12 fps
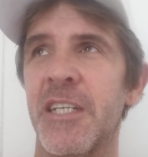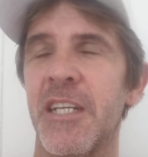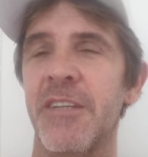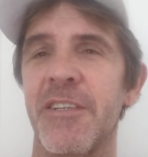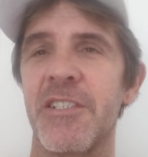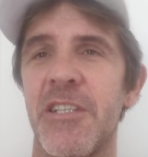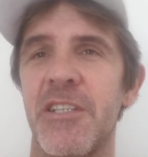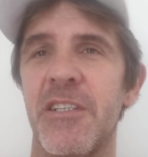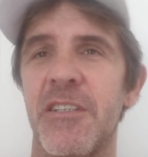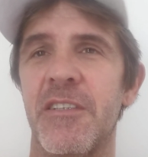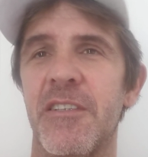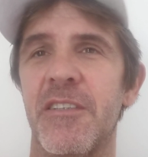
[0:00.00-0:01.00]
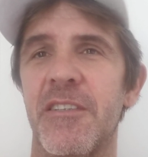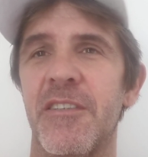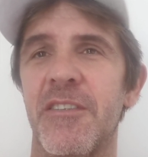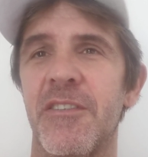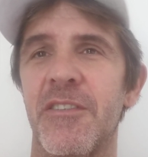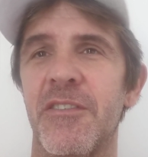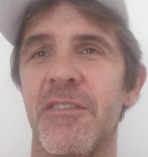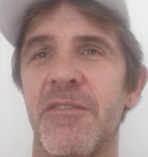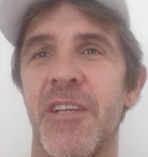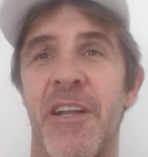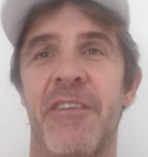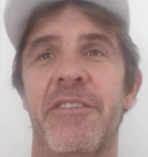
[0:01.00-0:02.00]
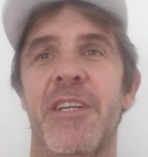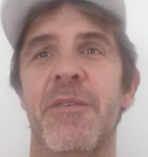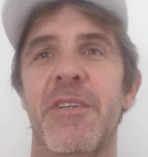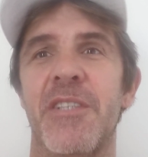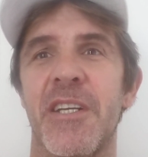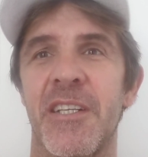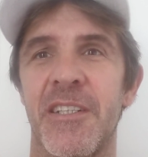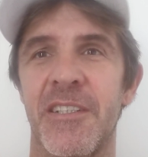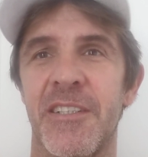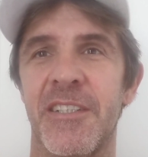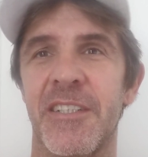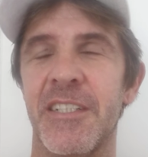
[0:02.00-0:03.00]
And eventually you do enough damage, and